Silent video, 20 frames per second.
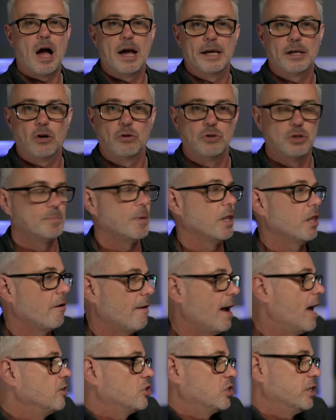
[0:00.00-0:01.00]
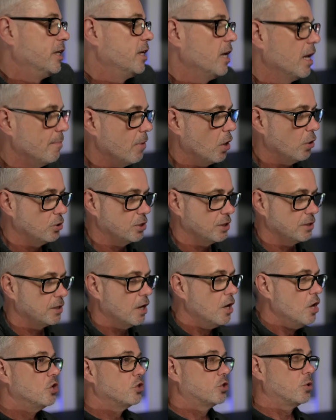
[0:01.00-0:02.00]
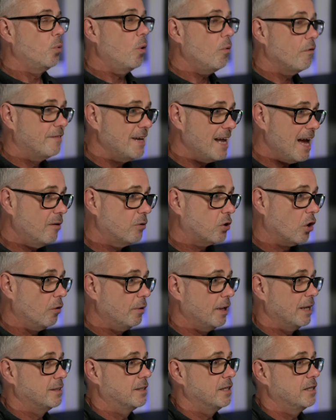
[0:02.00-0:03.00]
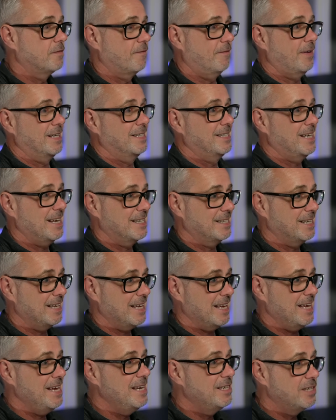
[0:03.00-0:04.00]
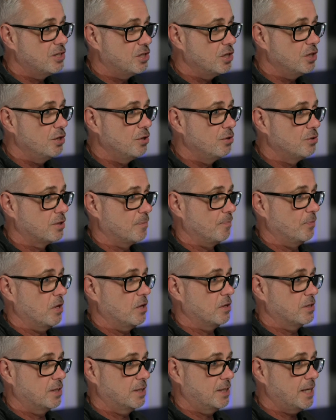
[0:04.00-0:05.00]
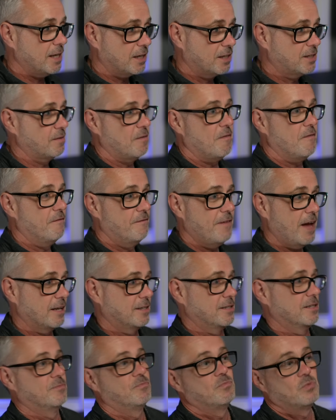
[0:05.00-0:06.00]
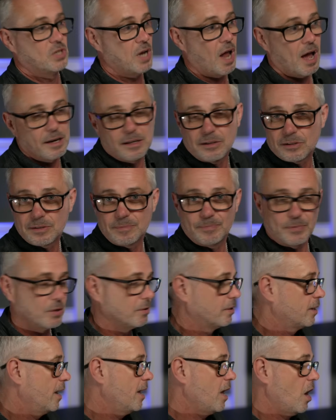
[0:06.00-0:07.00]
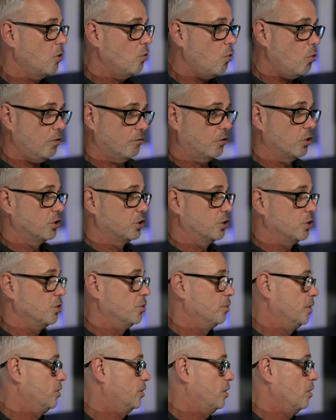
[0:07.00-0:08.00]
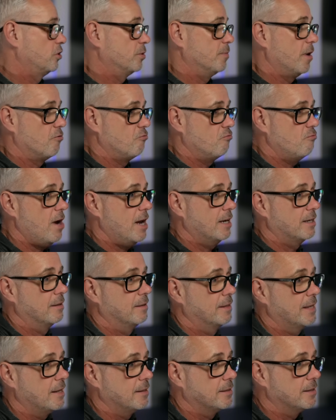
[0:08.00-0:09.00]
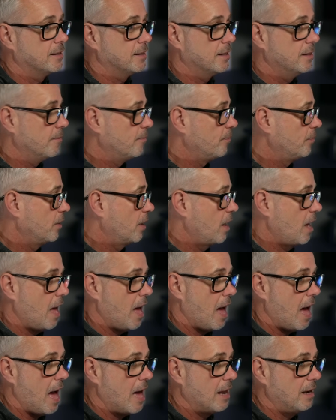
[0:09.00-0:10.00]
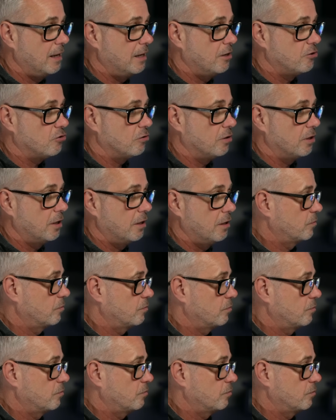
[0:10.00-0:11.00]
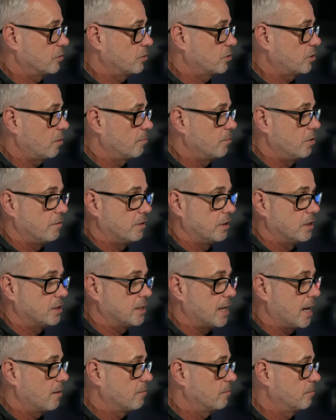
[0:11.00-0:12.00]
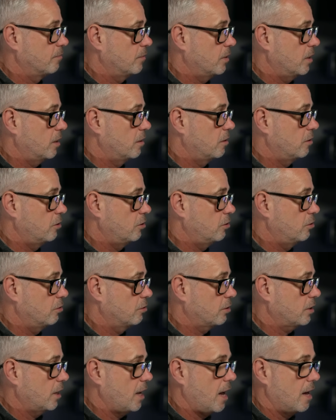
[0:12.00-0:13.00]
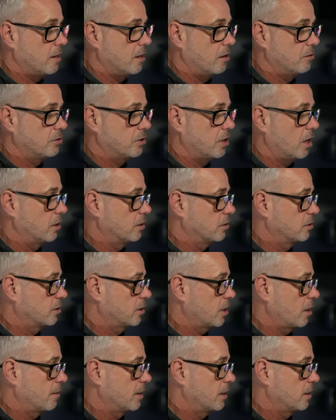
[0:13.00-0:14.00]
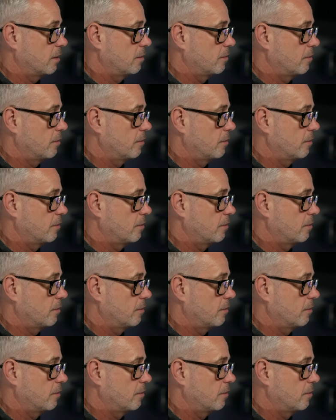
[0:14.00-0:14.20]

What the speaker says: icons, but they're actually emojis. So what we've now got is these fantastic, easy-to-use 6 vector sliders, okay? And all I've got to do is go to my red density and literally start moving this down. And look at those colors going.